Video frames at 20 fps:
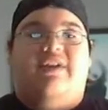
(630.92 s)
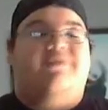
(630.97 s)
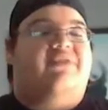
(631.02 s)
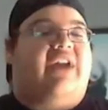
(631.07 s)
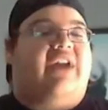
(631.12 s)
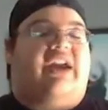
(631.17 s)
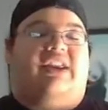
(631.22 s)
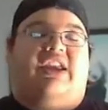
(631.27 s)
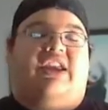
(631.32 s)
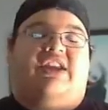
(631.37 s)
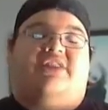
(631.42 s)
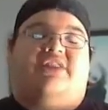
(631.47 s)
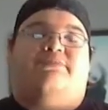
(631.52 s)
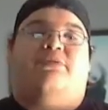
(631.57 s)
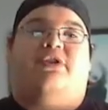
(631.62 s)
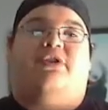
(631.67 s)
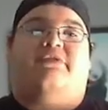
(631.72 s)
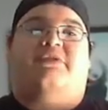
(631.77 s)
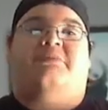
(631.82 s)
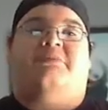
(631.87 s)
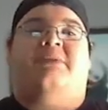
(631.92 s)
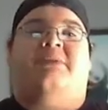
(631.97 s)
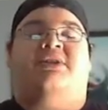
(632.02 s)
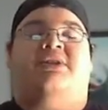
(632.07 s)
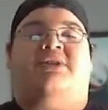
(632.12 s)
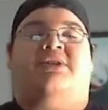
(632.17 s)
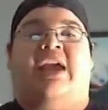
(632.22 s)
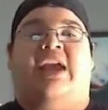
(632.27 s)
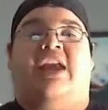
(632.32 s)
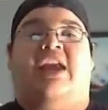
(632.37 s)
I think it's perfect
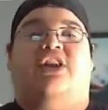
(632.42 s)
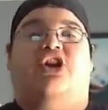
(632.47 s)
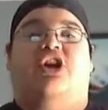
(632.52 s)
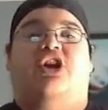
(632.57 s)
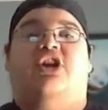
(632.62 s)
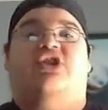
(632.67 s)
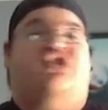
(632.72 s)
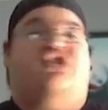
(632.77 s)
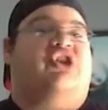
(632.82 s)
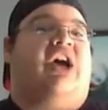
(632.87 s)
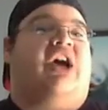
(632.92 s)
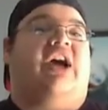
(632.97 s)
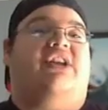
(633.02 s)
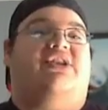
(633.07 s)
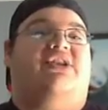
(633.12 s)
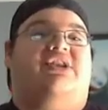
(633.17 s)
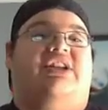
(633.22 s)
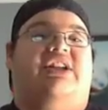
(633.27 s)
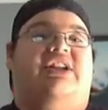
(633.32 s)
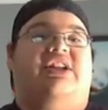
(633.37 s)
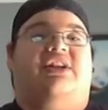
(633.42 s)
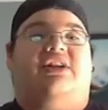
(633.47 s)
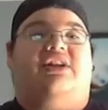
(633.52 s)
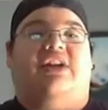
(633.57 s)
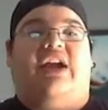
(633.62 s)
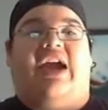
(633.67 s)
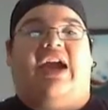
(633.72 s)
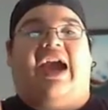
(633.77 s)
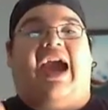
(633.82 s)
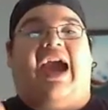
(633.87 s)
because, again, John Cena
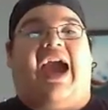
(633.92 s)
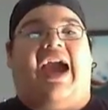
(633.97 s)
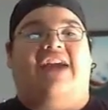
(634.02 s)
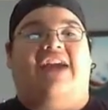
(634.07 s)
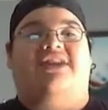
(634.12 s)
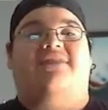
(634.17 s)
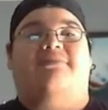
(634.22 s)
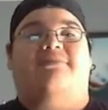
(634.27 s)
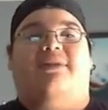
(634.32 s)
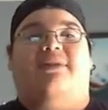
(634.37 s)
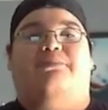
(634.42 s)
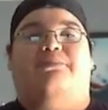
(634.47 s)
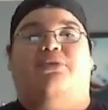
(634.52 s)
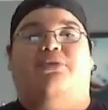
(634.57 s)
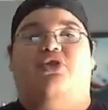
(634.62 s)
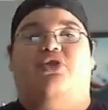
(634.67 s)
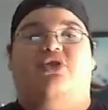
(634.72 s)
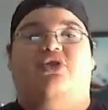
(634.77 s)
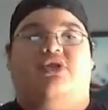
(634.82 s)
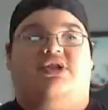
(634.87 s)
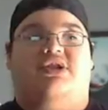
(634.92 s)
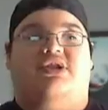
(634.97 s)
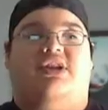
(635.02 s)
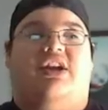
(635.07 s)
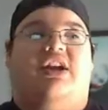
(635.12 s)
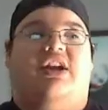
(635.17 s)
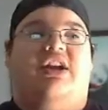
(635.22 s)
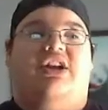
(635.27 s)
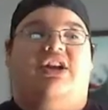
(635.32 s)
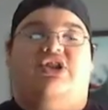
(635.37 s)
hasn't been pushed.
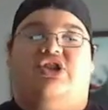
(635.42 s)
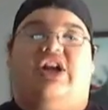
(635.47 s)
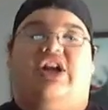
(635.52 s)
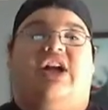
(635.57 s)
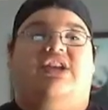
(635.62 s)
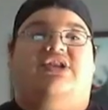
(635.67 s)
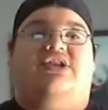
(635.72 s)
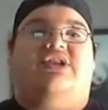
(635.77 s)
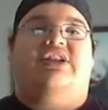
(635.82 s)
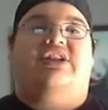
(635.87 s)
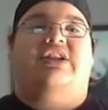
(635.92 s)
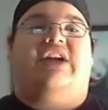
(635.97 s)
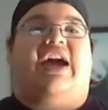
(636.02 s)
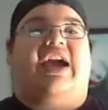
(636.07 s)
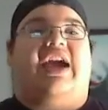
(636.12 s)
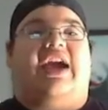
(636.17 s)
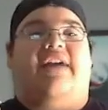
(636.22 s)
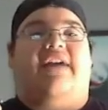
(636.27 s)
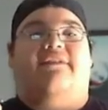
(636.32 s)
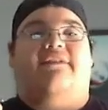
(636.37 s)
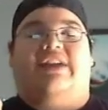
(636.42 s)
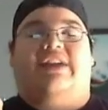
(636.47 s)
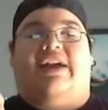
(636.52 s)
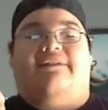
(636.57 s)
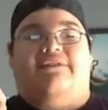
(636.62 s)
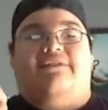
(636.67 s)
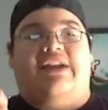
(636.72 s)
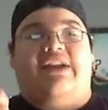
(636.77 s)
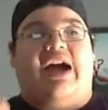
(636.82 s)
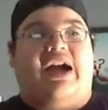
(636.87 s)
John Cena, I
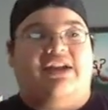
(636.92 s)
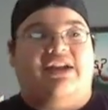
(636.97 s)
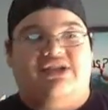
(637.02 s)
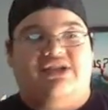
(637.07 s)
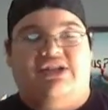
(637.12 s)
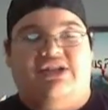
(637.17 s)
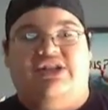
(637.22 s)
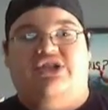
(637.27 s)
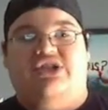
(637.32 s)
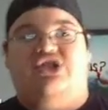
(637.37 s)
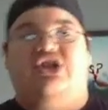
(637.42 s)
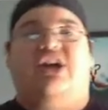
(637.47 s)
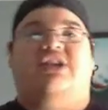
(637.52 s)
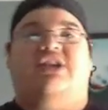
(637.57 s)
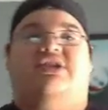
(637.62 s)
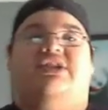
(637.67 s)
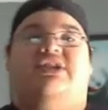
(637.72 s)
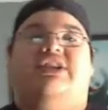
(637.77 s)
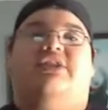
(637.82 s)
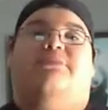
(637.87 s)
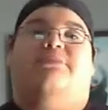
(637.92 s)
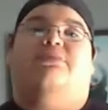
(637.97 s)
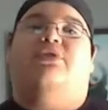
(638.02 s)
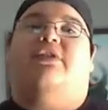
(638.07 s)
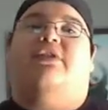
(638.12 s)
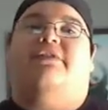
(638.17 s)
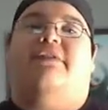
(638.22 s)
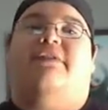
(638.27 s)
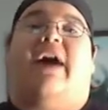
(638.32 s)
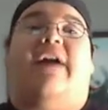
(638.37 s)
have not seen John Cena put
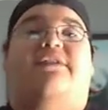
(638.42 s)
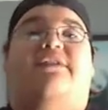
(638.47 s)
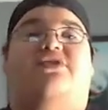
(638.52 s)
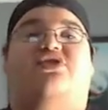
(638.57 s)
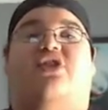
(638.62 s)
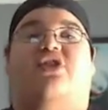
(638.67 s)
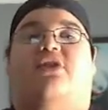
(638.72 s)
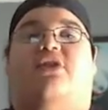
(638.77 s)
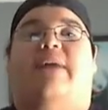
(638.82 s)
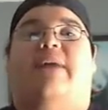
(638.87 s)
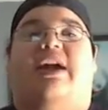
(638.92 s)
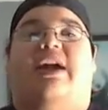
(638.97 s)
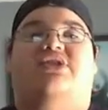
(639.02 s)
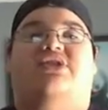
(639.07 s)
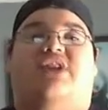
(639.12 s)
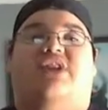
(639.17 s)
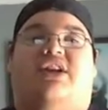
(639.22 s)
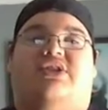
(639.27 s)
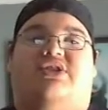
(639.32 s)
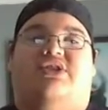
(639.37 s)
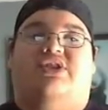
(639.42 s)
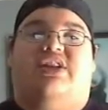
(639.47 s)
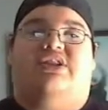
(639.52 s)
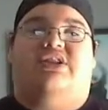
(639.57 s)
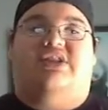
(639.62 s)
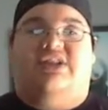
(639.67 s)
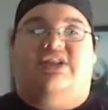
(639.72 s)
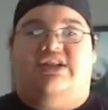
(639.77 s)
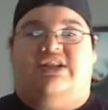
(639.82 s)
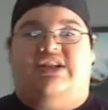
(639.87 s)
a five-star match on
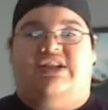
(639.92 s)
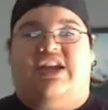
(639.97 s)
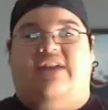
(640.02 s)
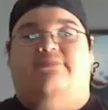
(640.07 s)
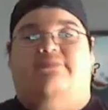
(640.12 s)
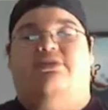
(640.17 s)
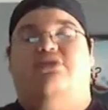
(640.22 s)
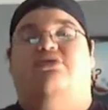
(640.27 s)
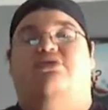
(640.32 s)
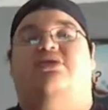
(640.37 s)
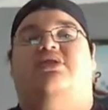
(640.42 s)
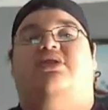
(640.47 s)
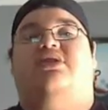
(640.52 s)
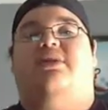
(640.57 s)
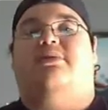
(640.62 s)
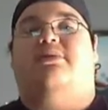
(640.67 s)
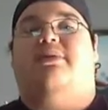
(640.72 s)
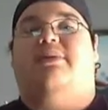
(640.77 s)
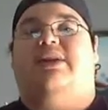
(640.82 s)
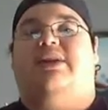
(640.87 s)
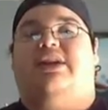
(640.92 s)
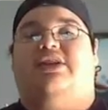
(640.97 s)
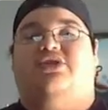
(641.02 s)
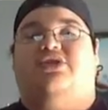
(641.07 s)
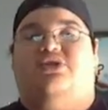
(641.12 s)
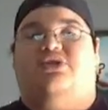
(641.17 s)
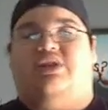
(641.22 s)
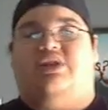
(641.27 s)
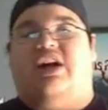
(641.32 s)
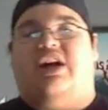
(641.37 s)
since he's debuted in the WWE in
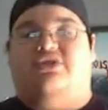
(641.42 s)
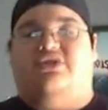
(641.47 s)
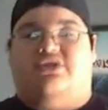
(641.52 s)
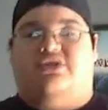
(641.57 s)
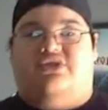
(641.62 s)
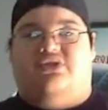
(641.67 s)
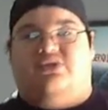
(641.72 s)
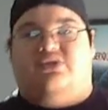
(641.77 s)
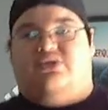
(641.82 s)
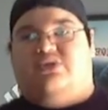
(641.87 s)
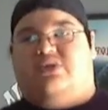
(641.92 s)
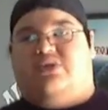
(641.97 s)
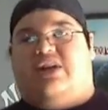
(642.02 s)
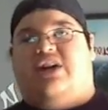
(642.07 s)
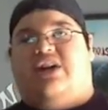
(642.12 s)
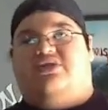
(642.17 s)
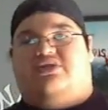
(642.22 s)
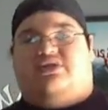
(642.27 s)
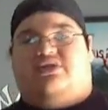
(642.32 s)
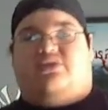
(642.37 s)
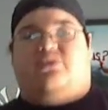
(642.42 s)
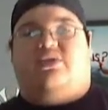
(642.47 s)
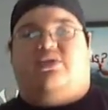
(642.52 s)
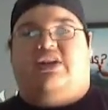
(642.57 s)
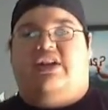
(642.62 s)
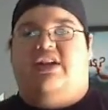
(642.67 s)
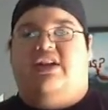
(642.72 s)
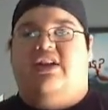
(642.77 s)
2002-2003.